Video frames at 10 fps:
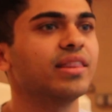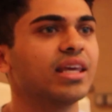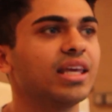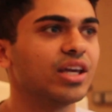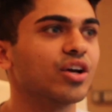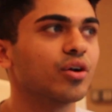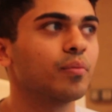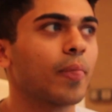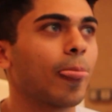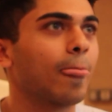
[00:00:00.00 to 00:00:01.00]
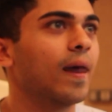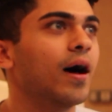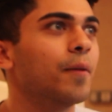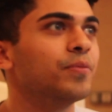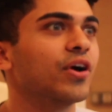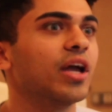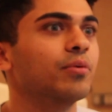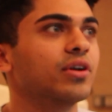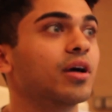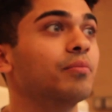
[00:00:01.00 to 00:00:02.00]
I think here, um, they're
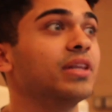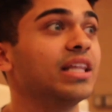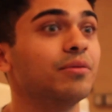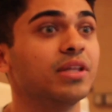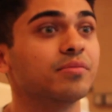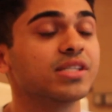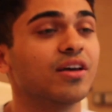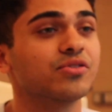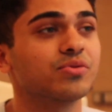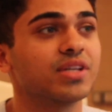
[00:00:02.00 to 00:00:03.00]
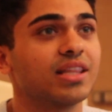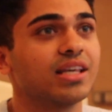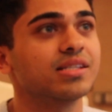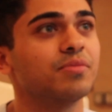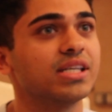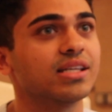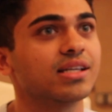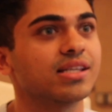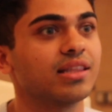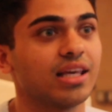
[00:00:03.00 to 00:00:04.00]
able to completely be themselves, which I think is amazing,
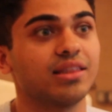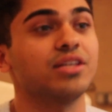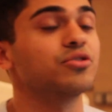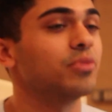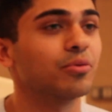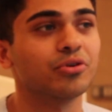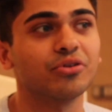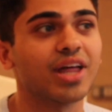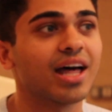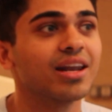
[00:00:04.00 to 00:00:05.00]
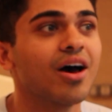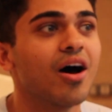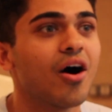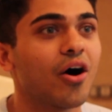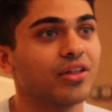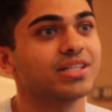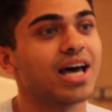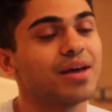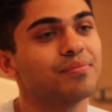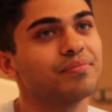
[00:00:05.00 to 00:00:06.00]
because I think they should be able to do that all the
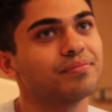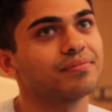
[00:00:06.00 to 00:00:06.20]
time.